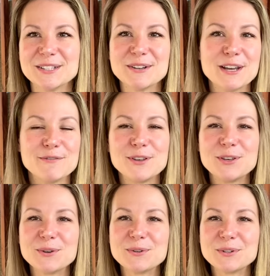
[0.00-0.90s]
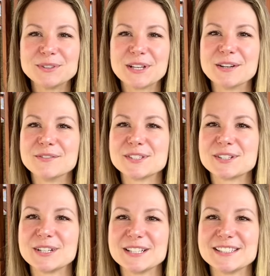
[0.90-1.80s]
So if you love
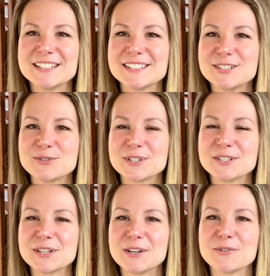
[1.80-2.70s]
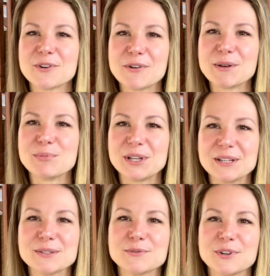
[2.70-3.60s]
starting seeds indoors and growing
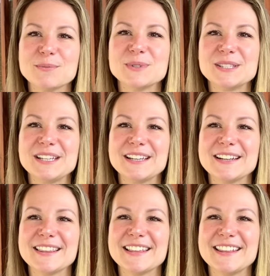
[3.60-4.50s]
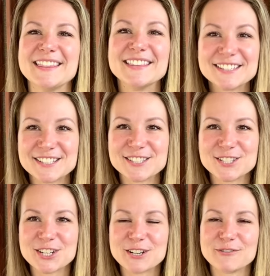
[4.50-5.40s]
plants from seed, then this is the
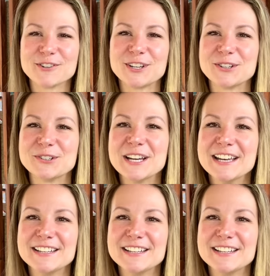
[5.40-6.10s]
channel for you.